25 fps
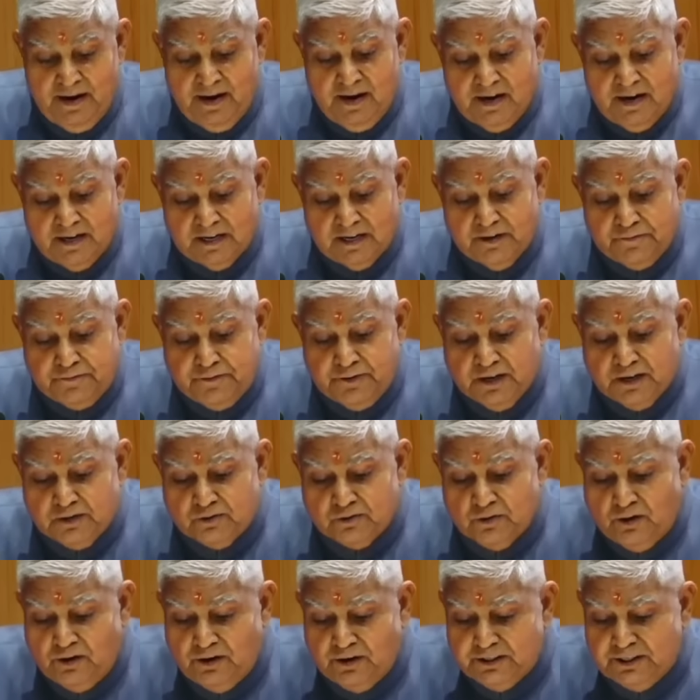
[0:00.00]
Referring
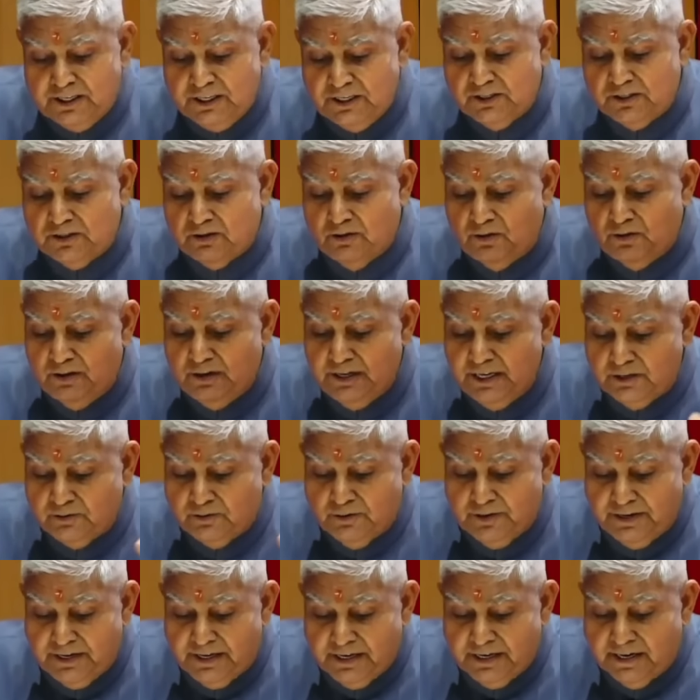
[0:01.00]
to all this only to
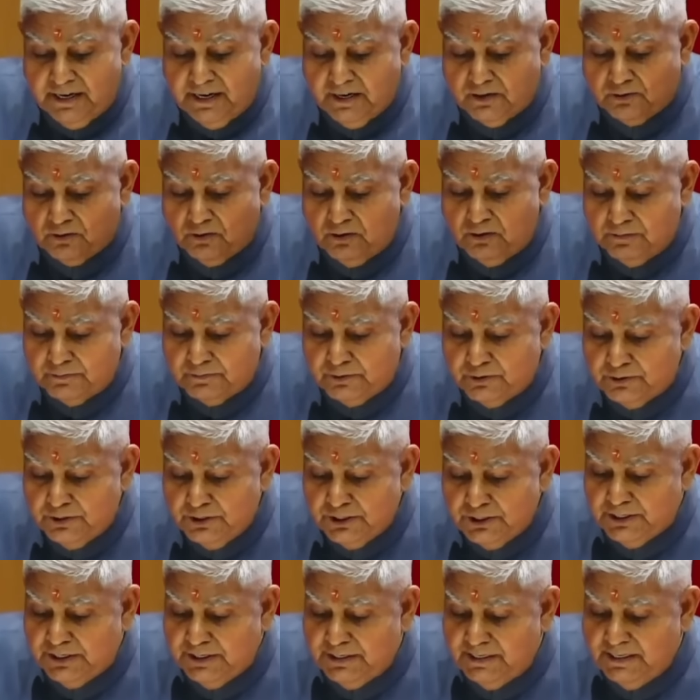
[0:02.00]
indicate role of
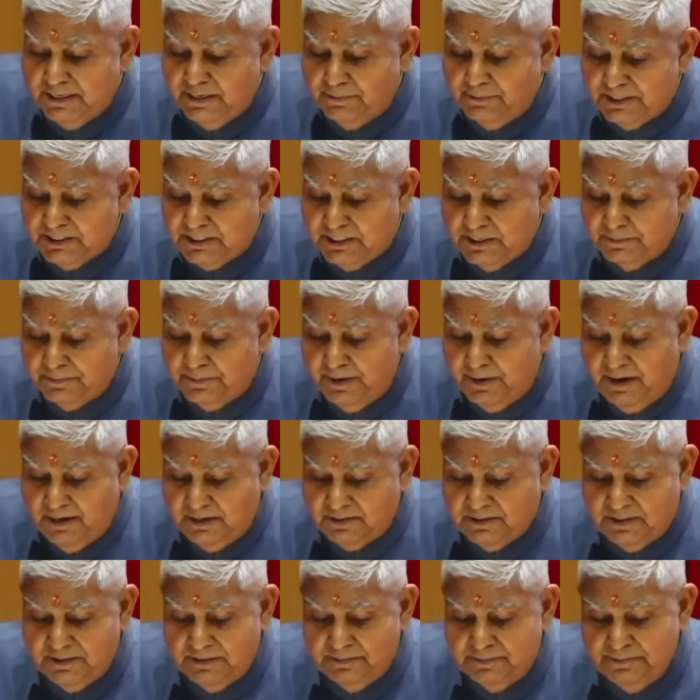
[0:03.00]
judiciary in emerging
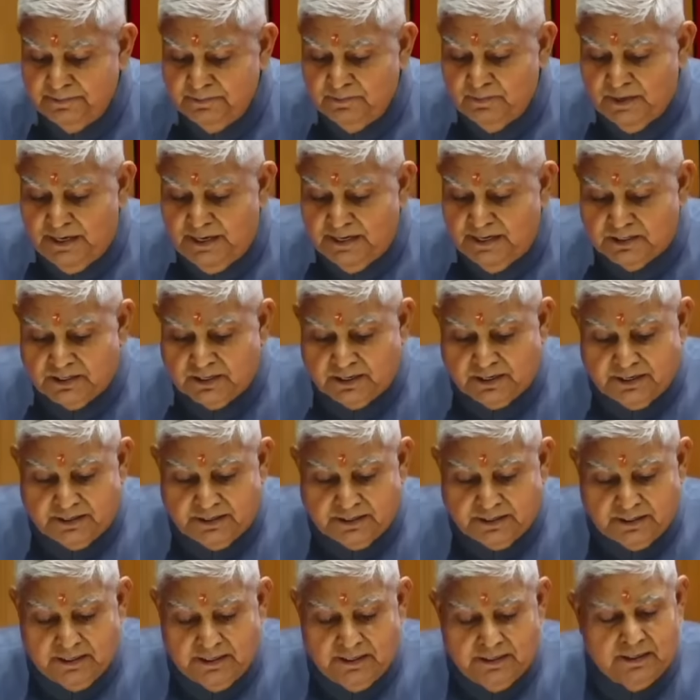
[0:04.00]
Bharat is
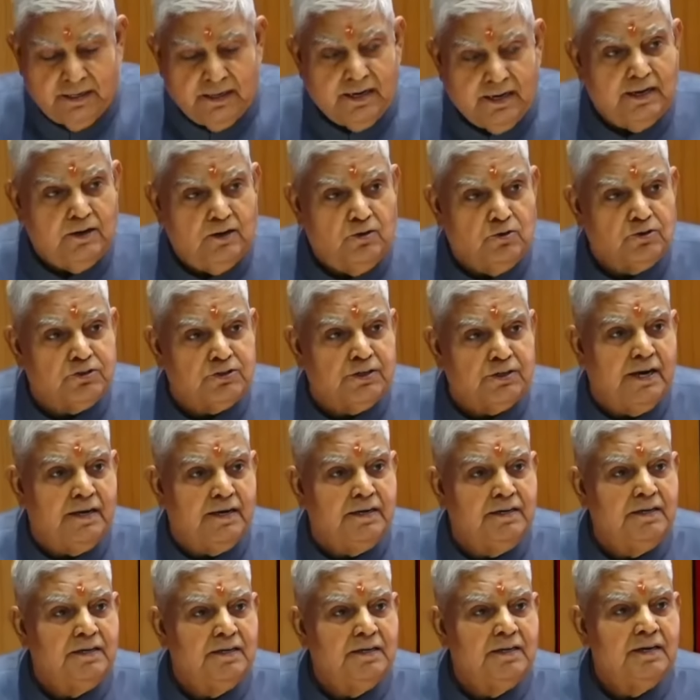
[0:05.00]
critical
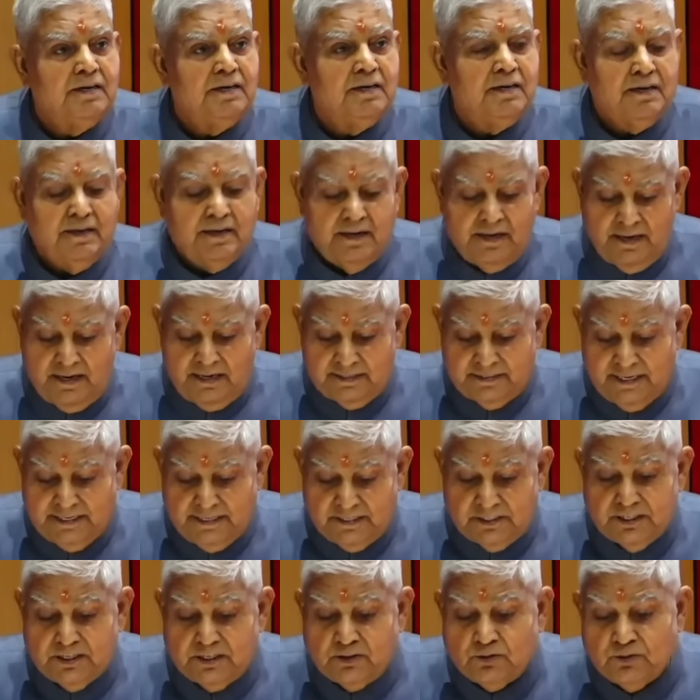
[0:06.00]
alongside other
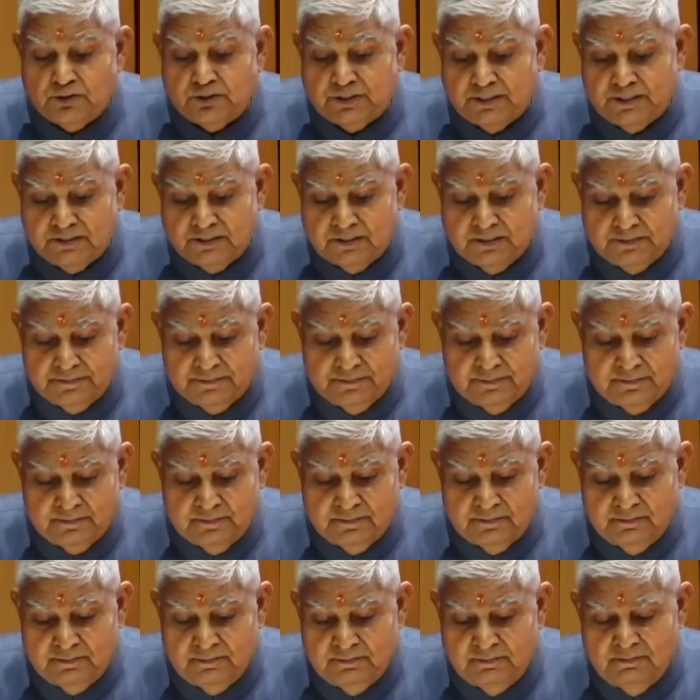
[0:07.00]
institutions.
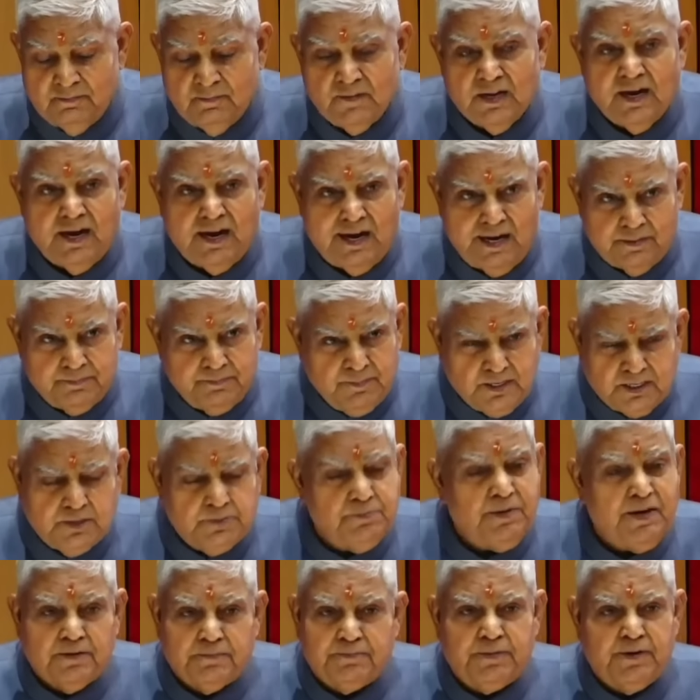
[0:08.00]
I must
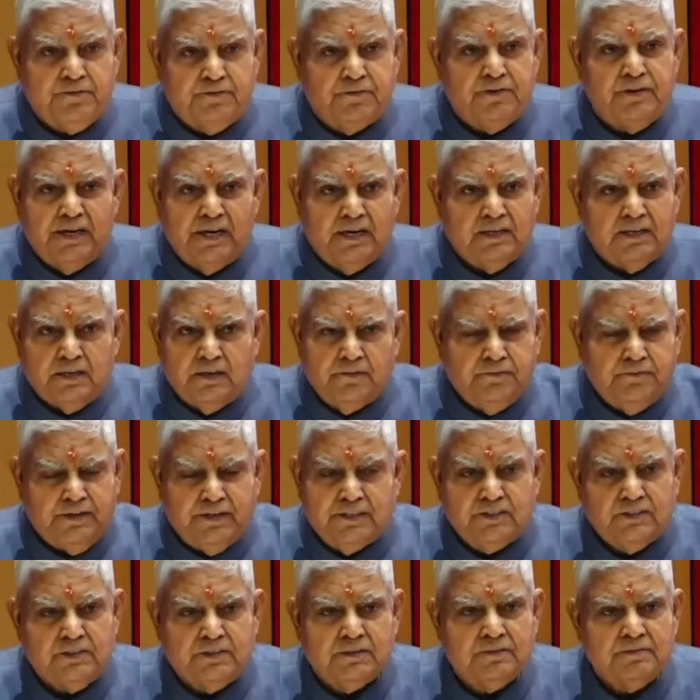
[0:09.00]
make briefly a
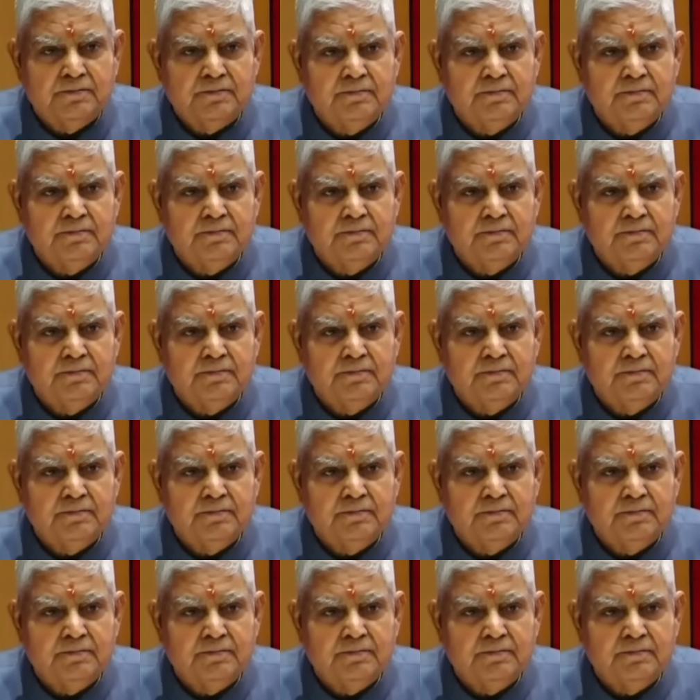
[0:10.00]
reference.